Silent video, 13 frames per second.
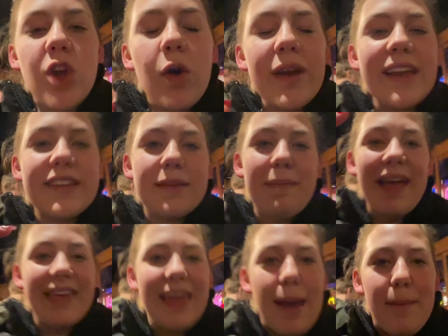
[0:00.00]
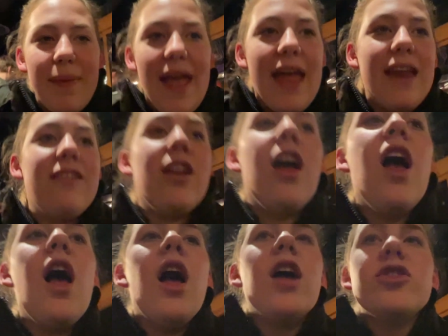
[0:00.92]
Donate to my campaign.
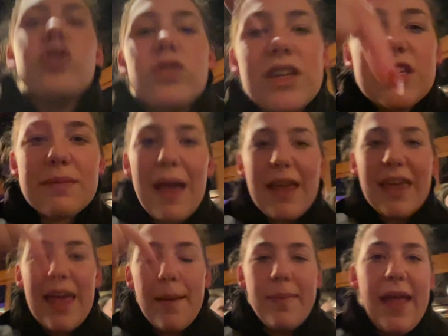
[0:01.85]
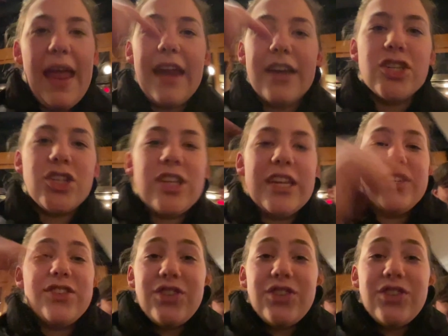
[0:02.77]
Donate to my campaign. Just